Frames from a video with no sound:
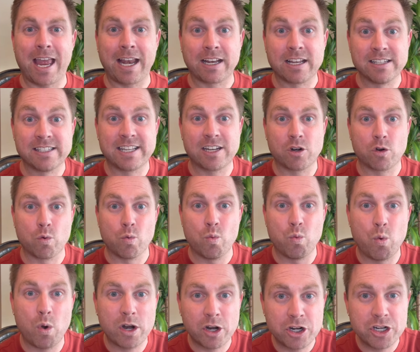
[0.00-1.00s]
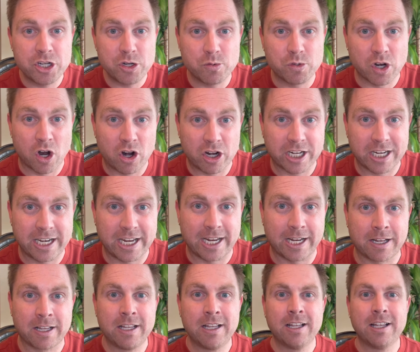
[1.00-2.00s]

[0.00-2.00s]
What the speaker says: and consider, what are you targeting?